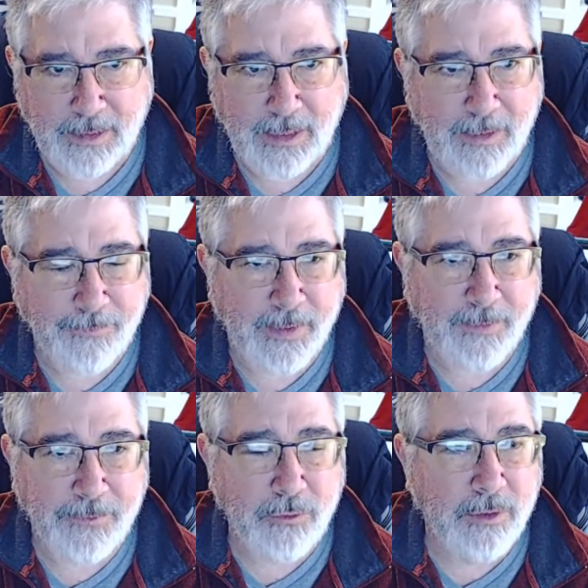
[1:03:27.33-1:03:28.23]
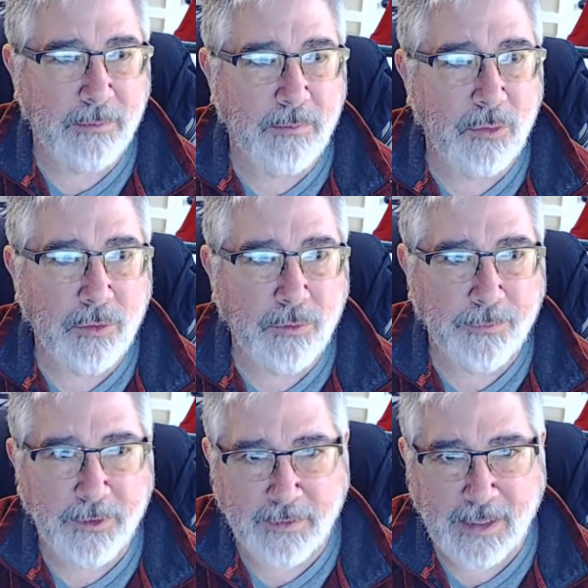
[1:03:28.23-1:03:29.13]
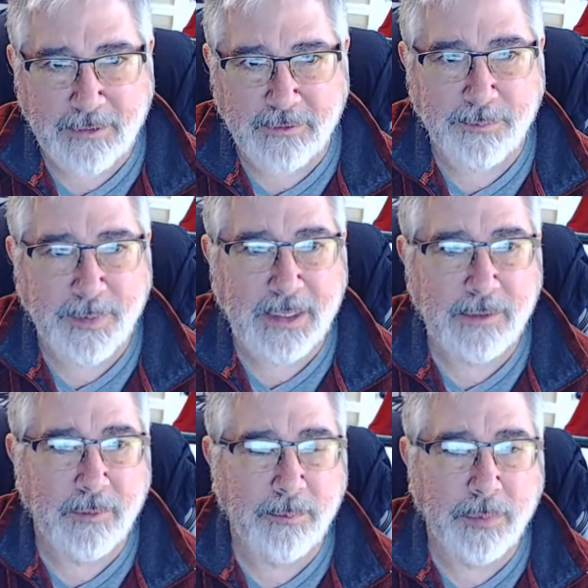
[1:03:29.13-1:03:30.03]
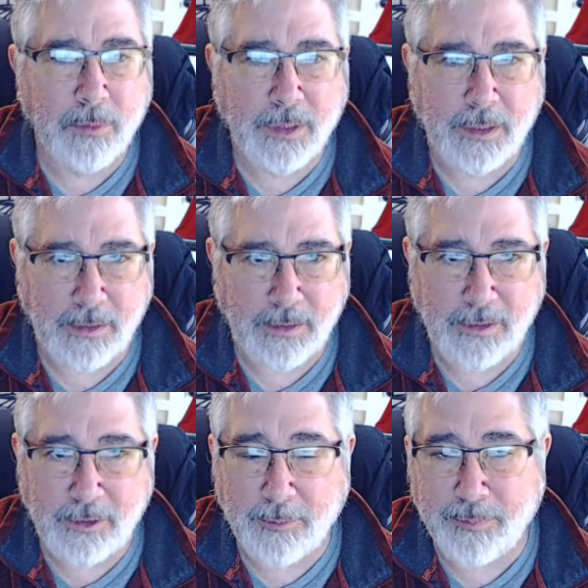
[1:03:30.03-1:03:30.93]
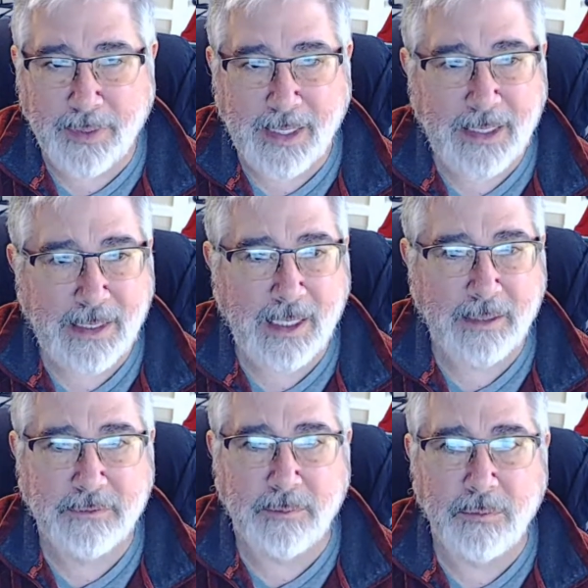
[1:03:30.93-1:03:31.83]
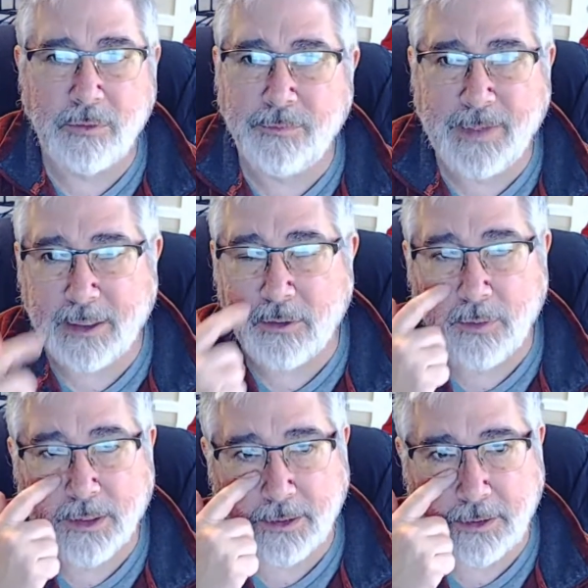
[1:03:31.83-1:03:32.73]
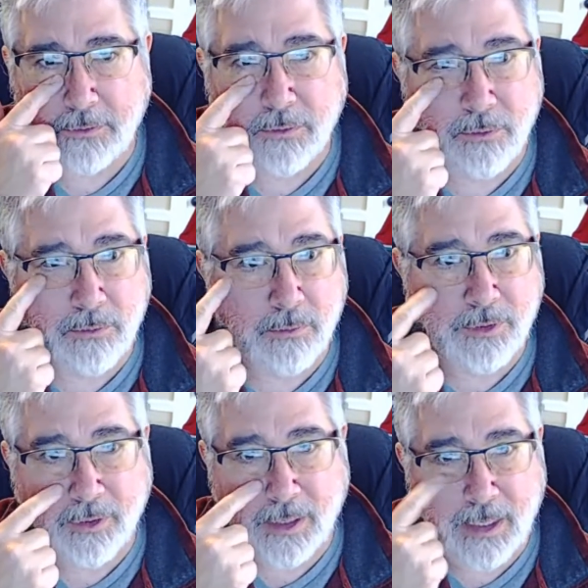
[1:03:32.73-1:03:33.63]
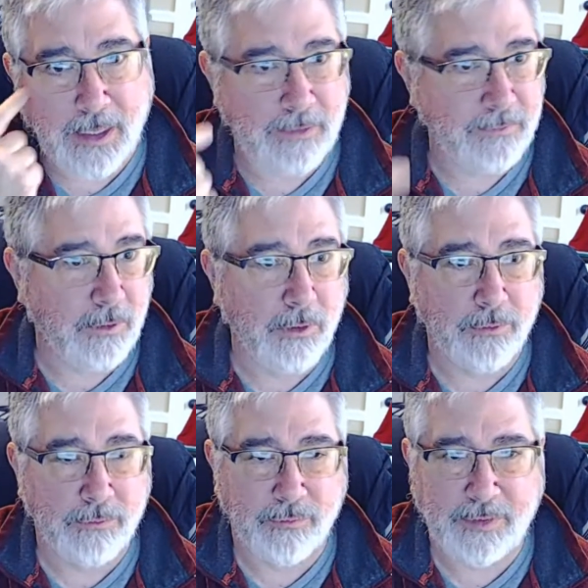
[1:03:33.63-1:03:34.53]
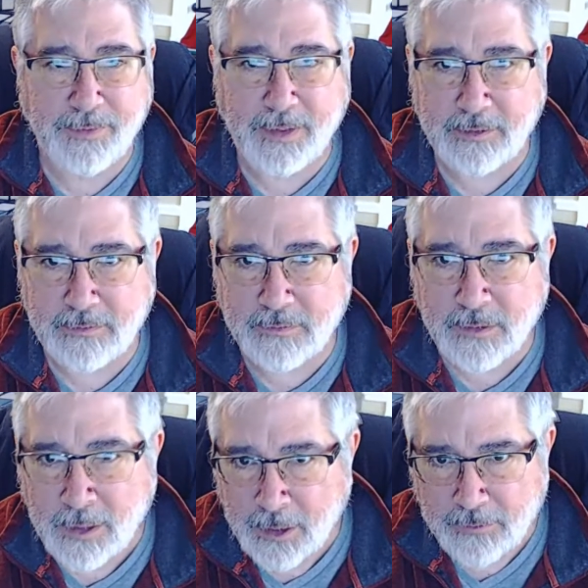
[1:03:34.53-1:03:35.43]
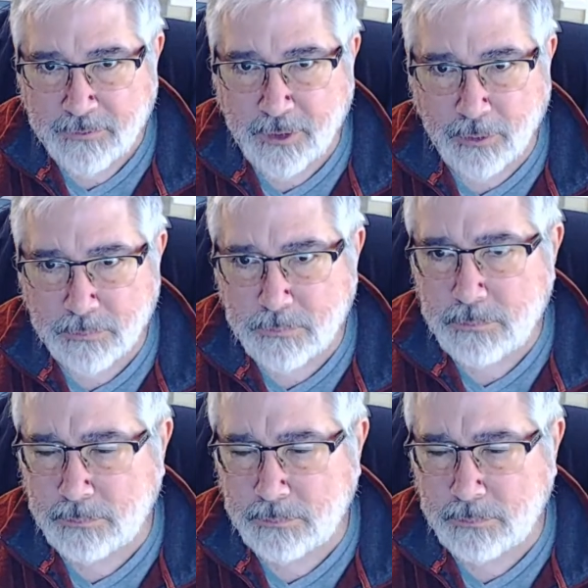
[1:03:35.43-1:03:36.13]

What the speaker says: if you could move at the speed of a bullet, your brain has to move that quickly too, and your eyes, all those reflexes. So